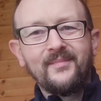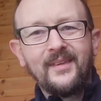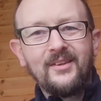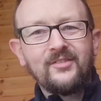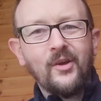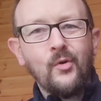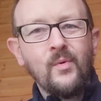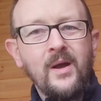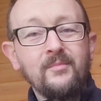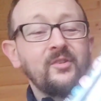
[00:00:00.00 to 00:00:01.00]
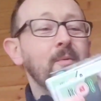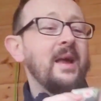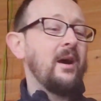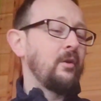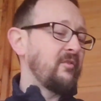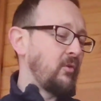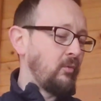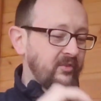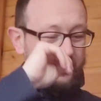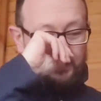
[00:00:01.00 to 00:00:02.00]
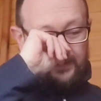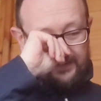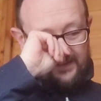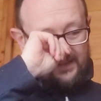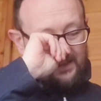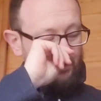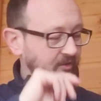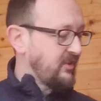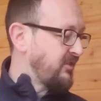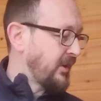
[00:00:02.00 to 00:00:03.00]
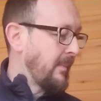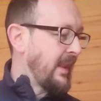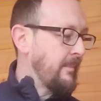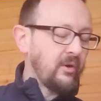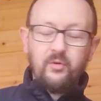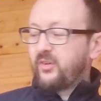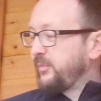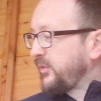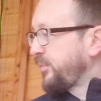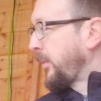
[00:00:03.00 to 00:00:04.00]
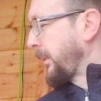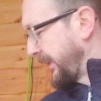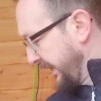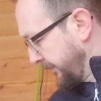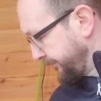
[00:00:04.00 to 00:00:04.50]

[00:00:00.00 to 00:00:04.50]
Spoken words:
So so yeah, I look forward to watching some of them at Christmas probably.